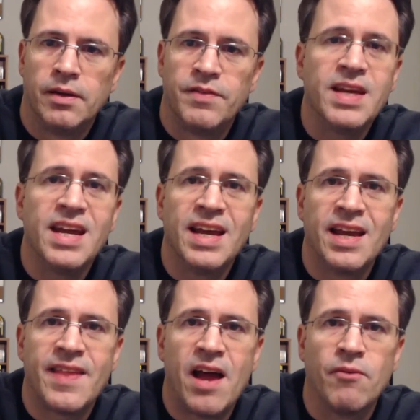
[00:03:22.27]
If they
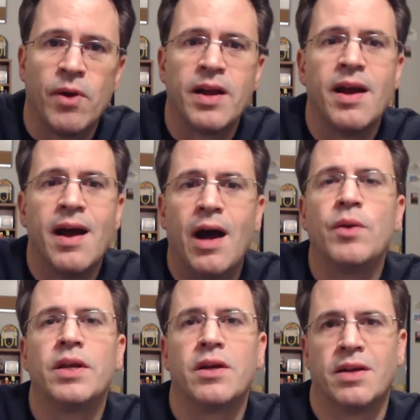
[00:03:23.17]
can't get that right,
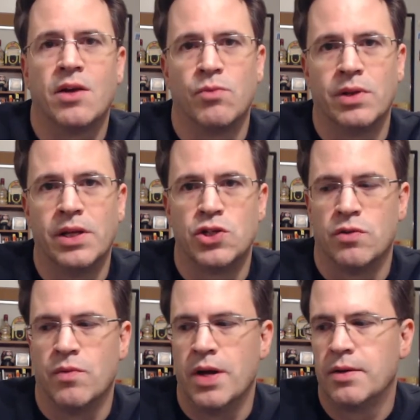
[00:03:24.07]
how are they going to get
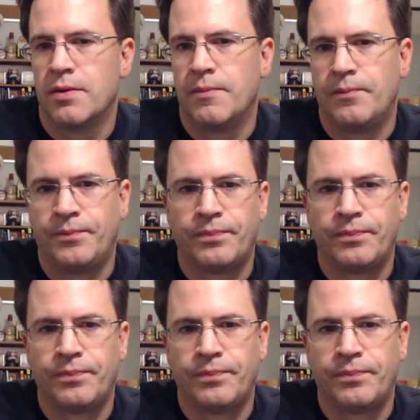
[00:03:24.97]
religion right?